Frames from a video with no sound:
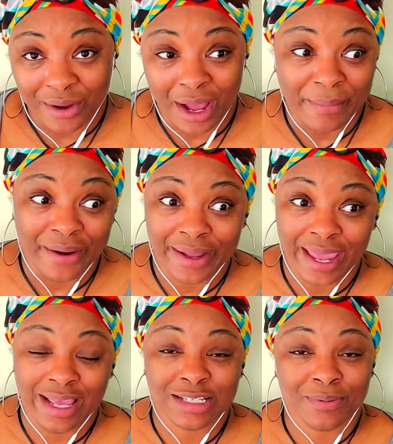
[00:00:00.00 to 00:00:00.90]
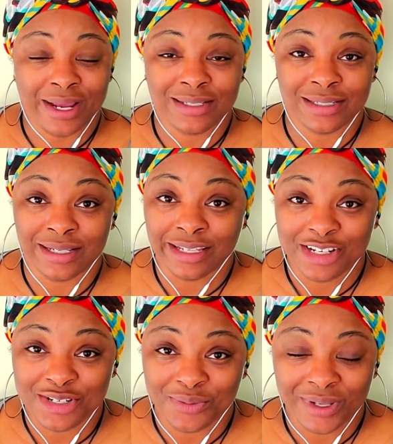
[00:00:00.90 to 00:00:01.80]
about gas prices,
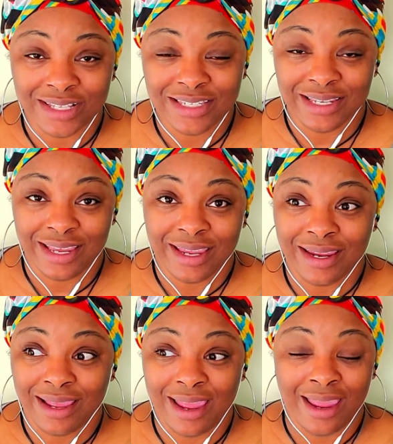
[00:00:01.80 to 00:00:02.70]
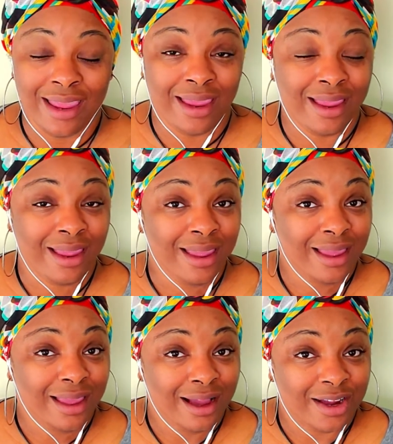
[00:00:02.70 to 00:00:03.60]
unless you're willing to get a
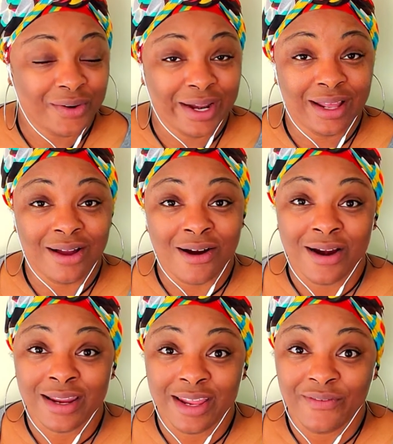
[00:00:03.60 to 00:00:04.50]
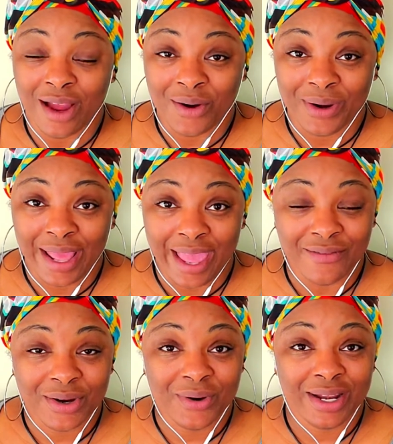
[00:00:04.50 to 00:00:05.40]
credit card. And if you already
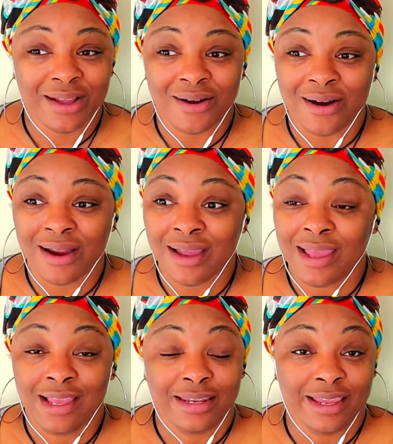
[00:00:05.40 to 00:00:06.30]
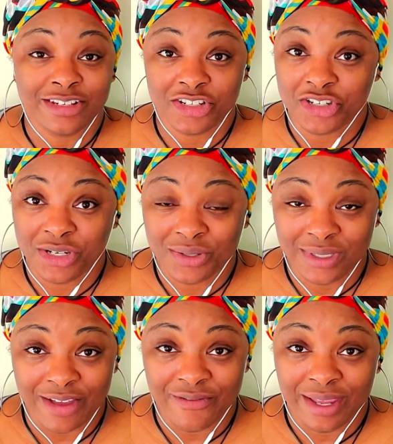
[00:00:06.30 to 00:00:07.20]
have a credit card, then just use
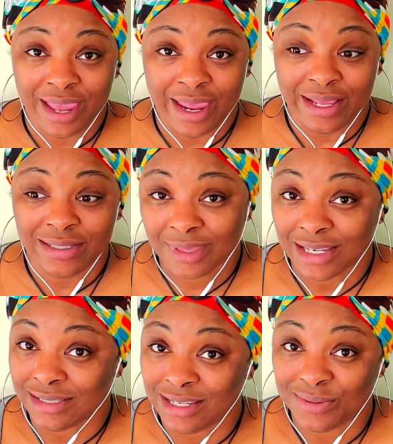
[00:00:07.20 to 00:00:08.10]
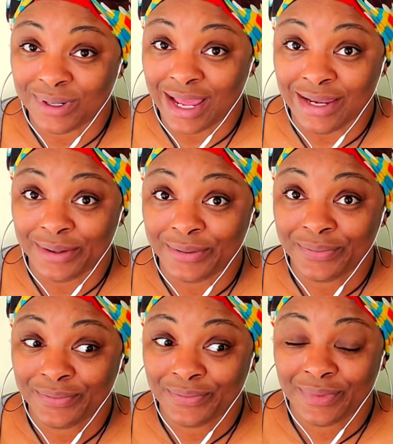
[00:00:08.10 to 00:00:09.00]
that for gas, because that's what I do.
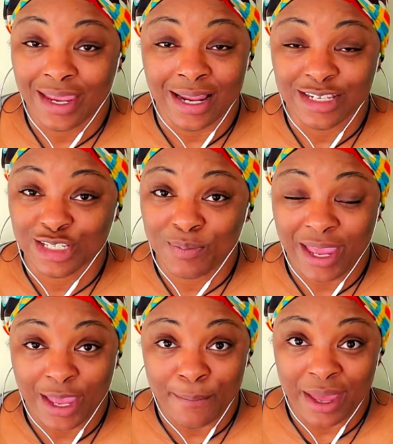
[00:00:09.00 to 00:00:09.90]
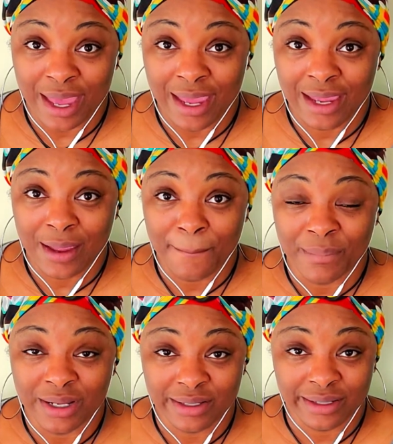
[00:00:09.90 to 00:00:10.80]
And I just pay it back
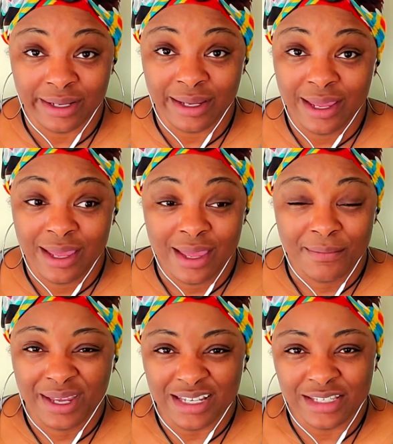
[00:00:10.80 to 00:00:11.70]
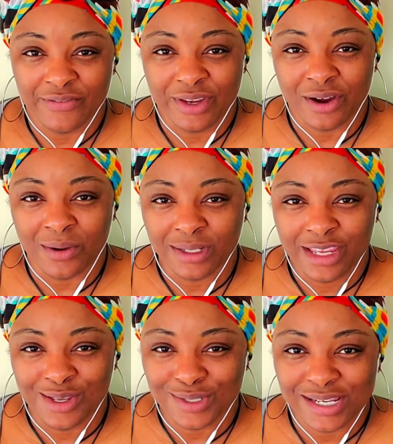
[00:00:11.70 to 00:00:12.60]
monthly. Because if you're only
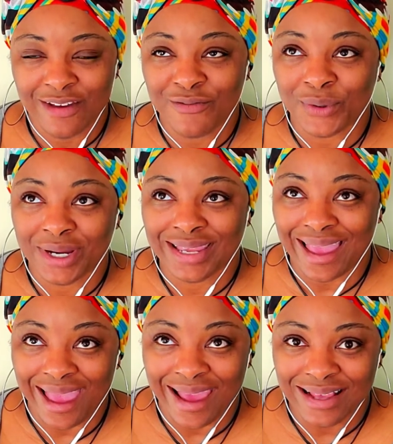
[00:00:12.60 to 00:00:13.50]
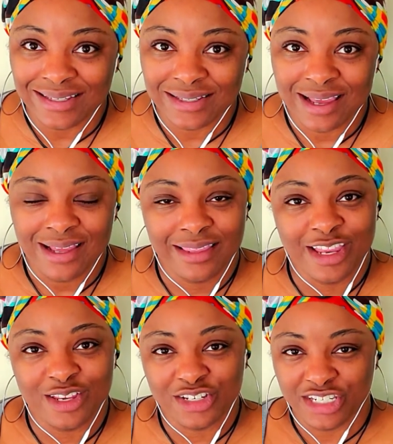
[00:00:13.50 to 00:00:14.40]
using it for gas,
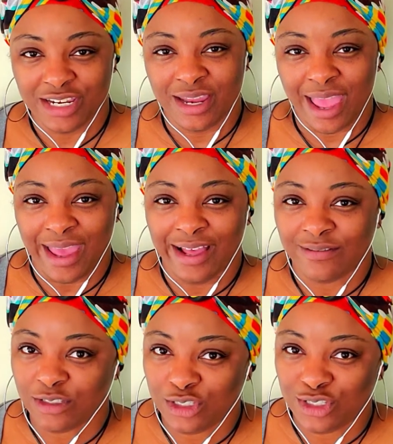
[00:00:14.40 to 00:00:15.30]
then you shouldn't have